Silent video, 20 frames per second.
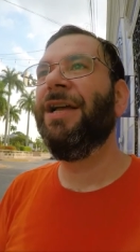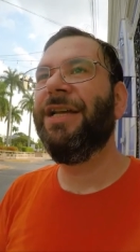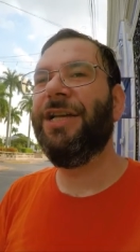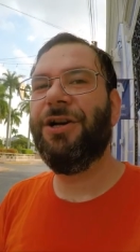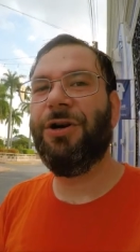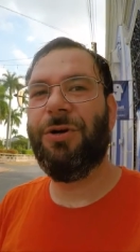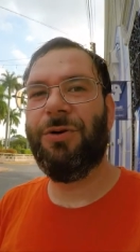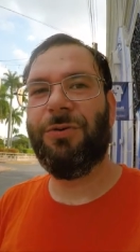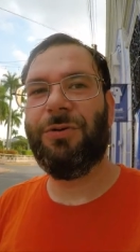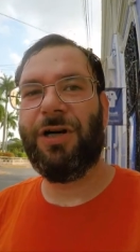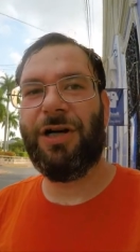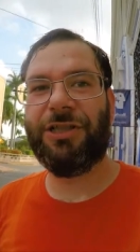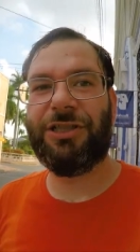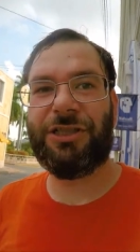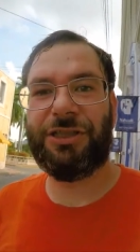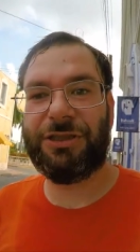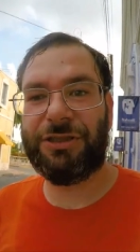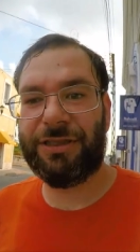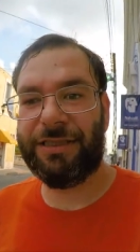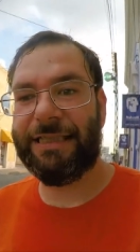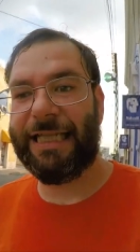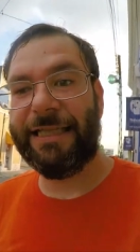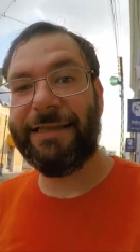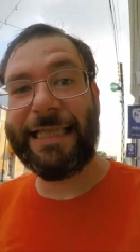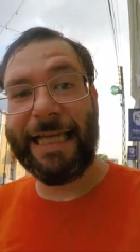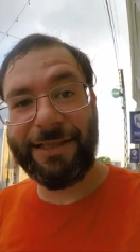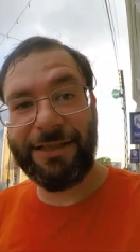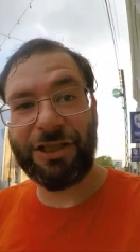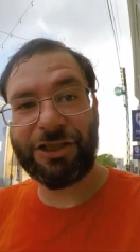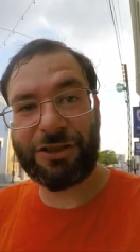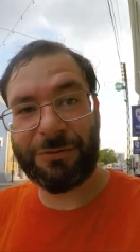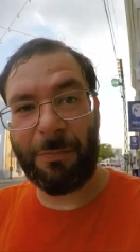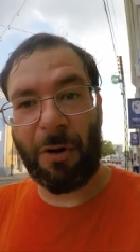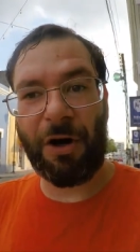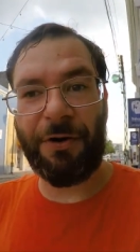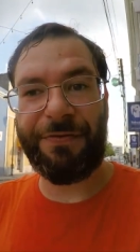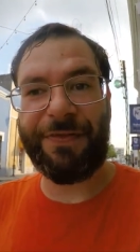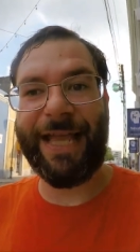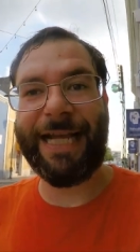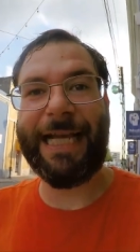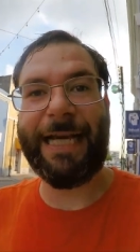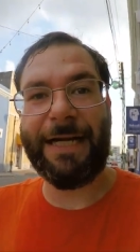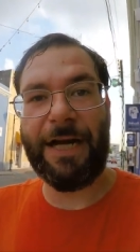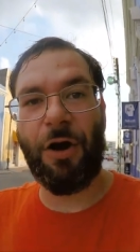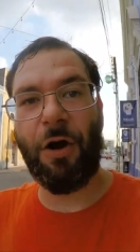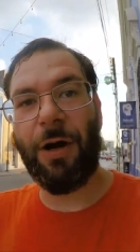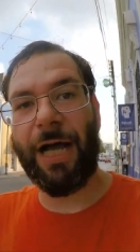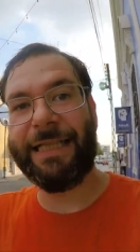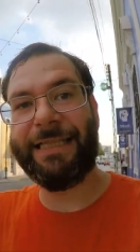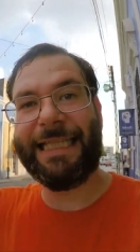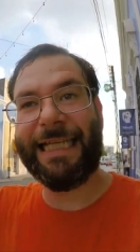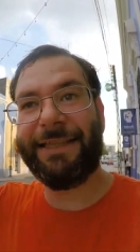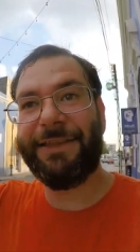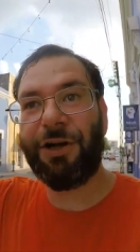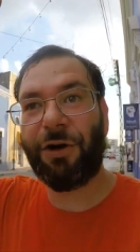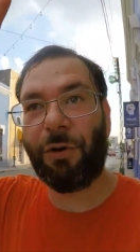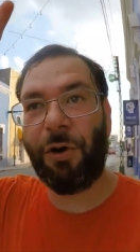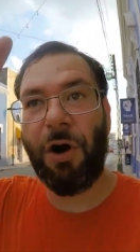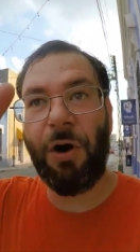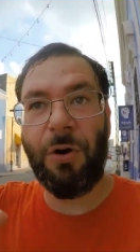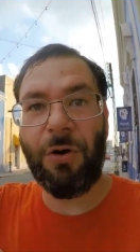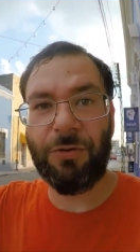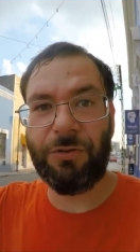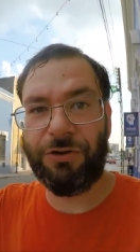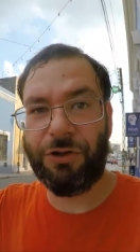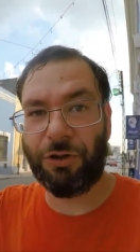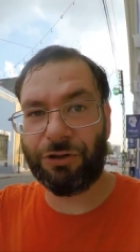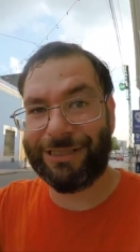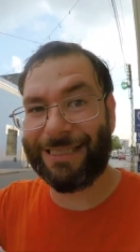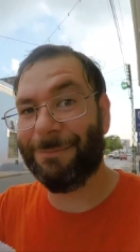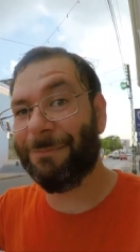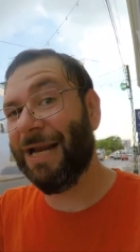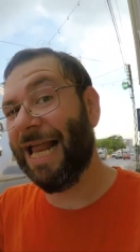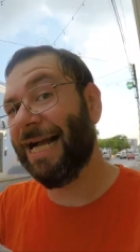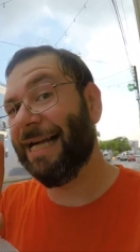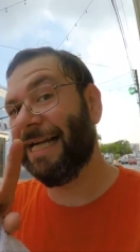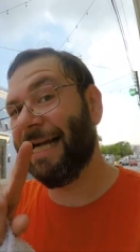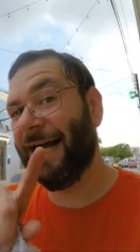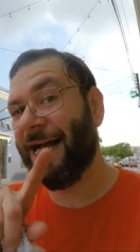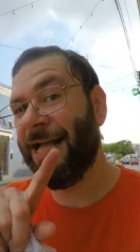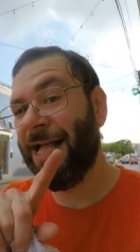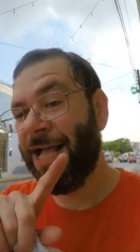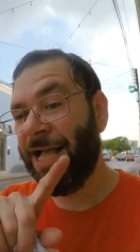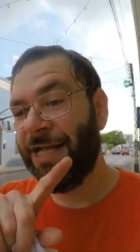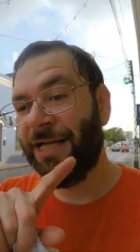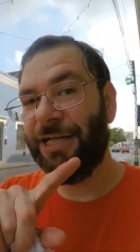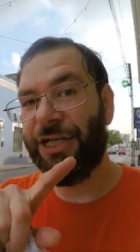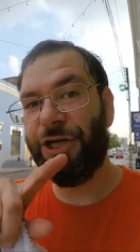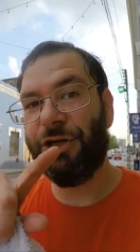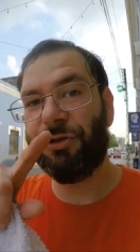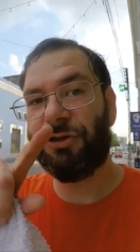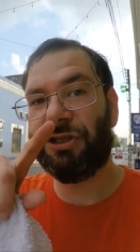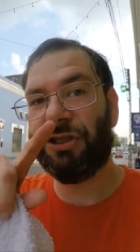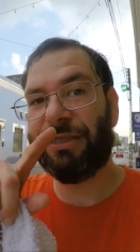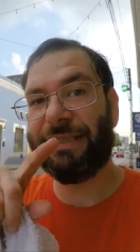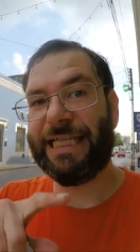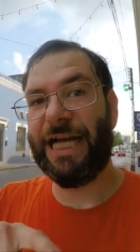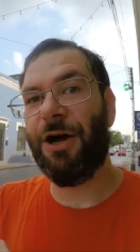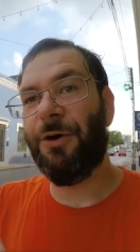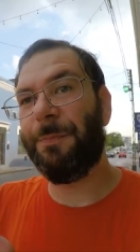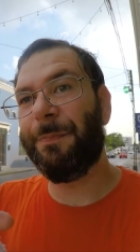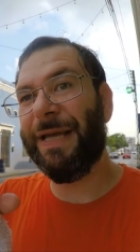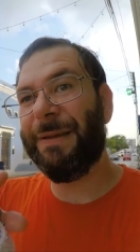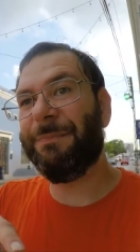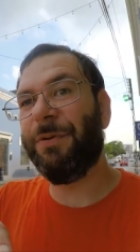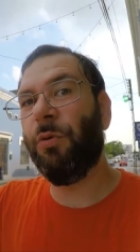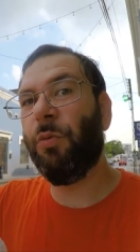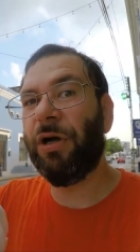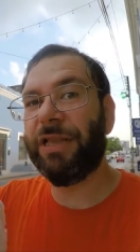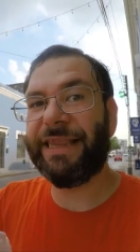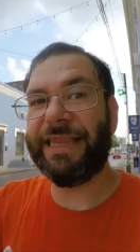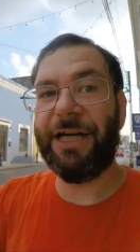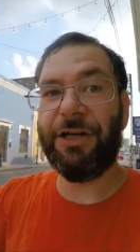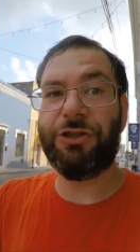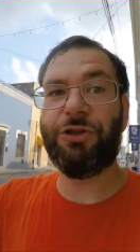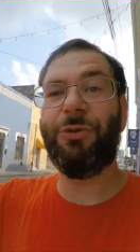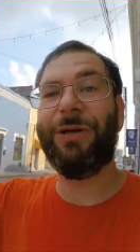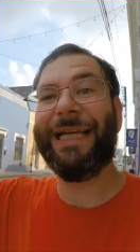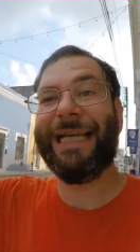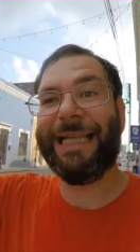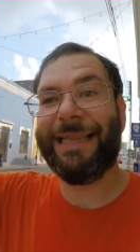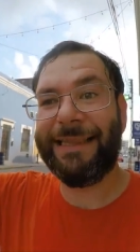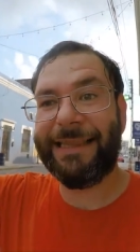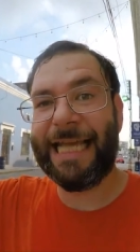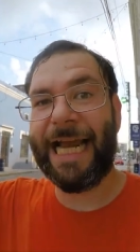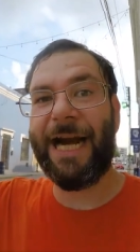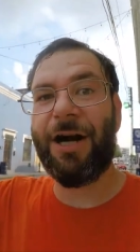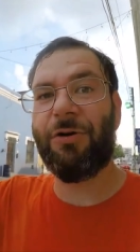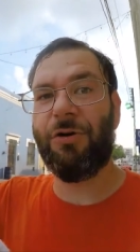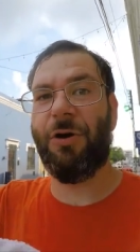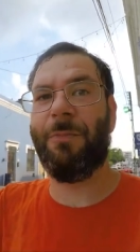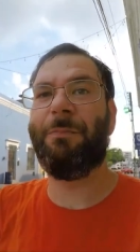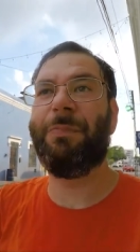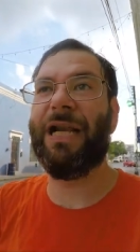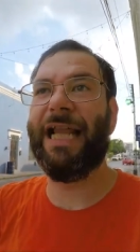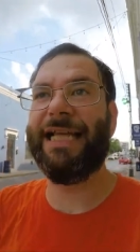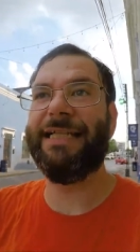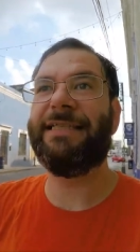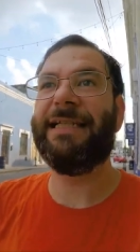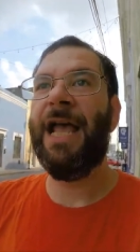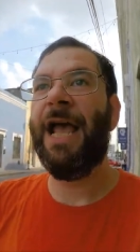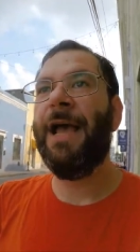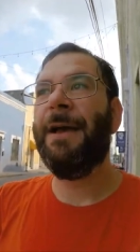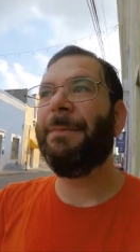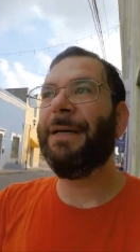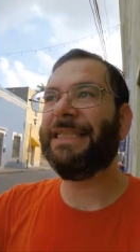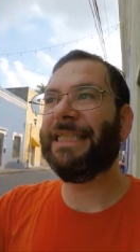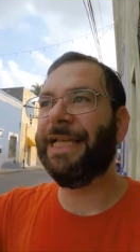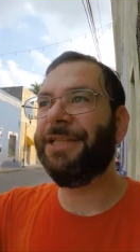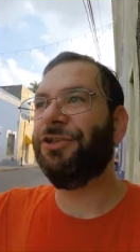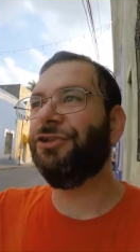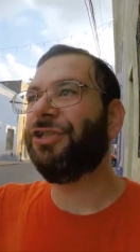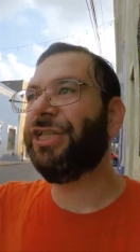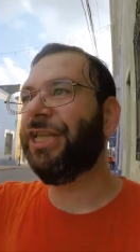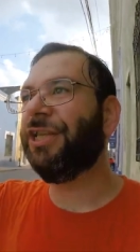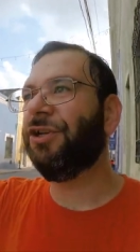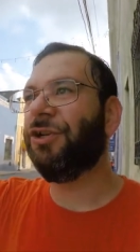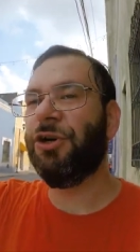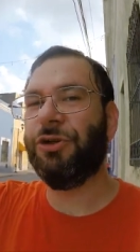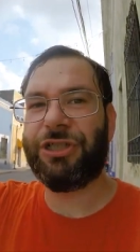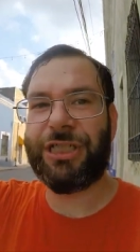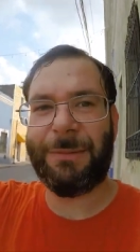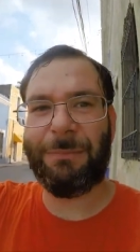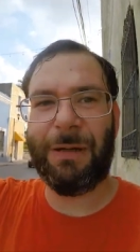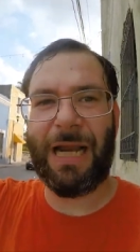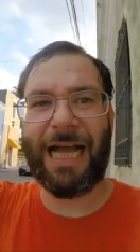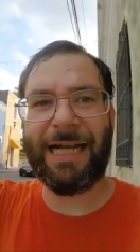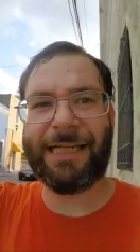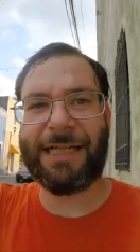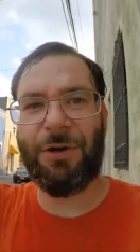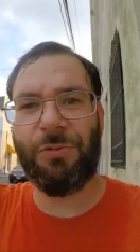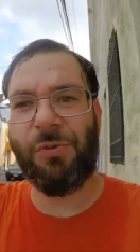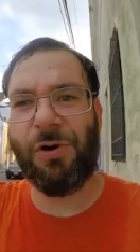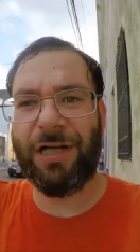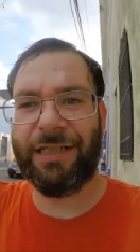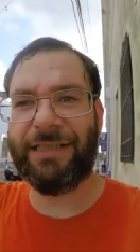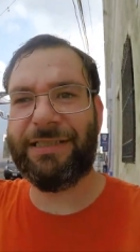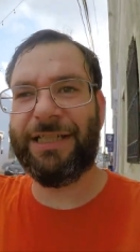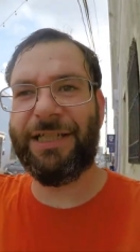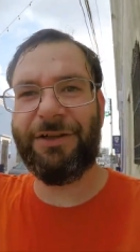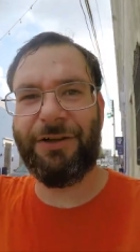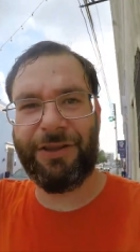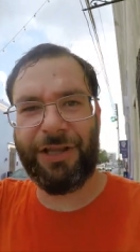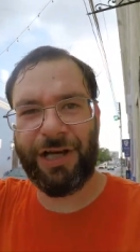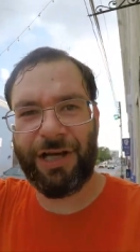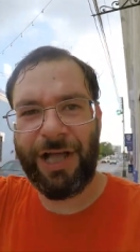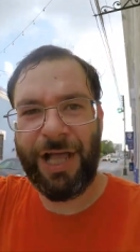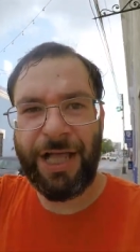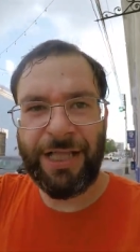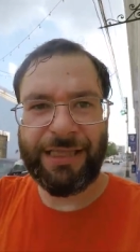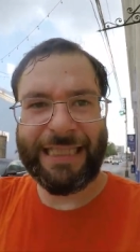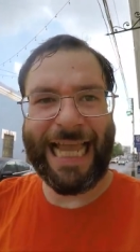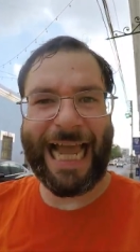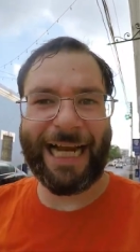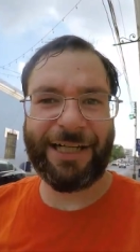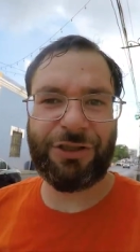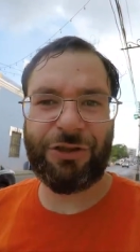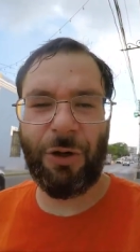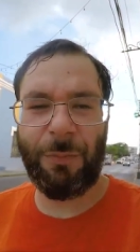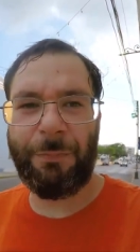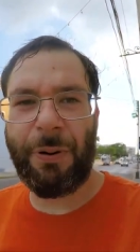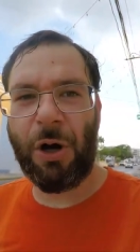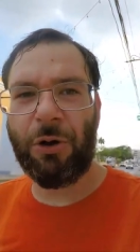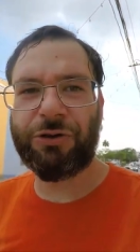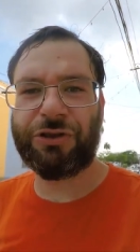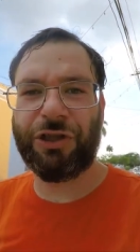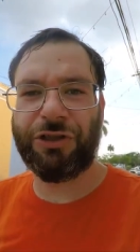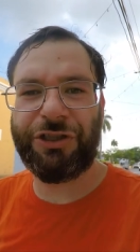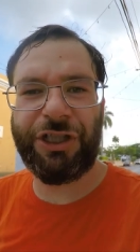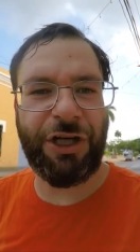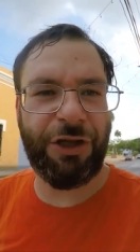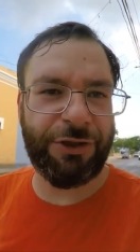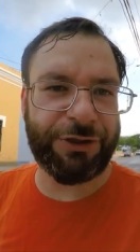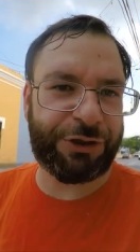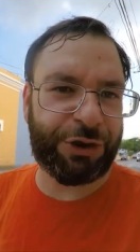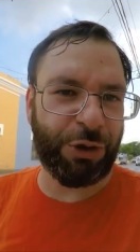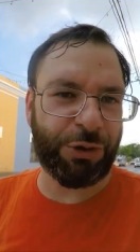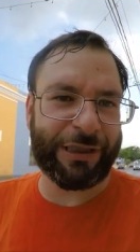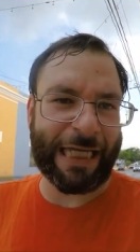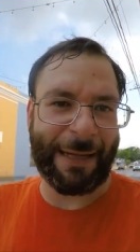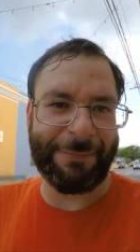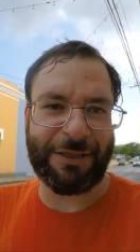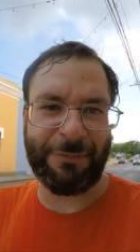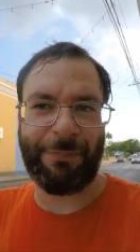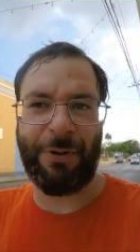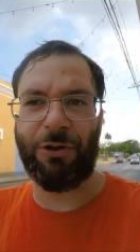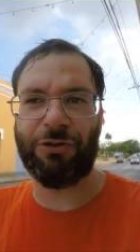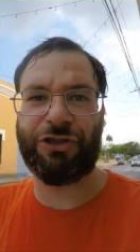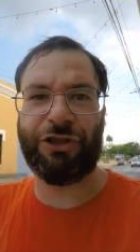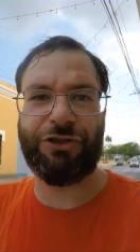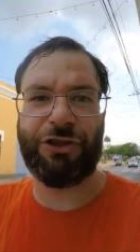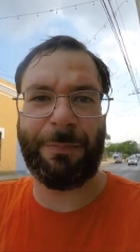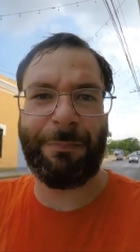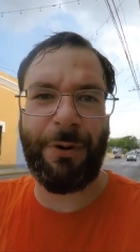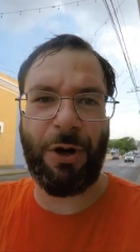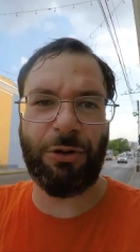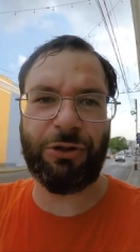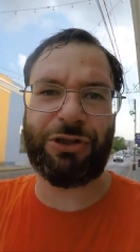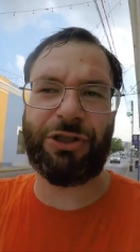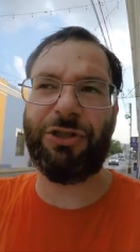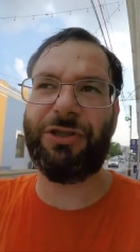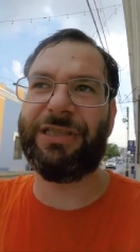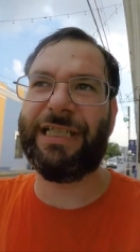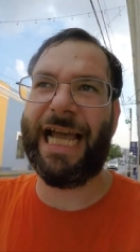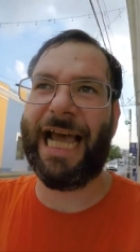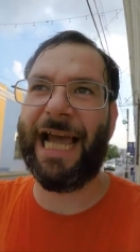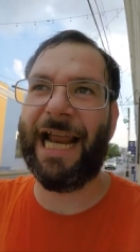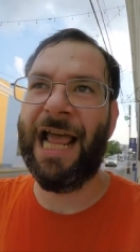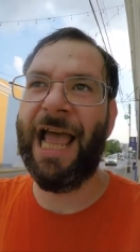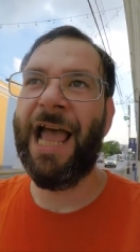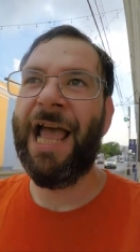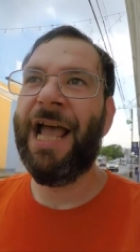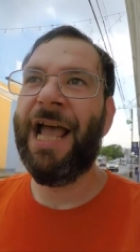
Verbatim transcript: you know uh, did the smart thing and and did their own Noche Blanca, you know, to tell people what they're doing in their own place. But then you see the Noche Blanca ones, you know, the the actual posters. You know, there's two types of posters: the posters that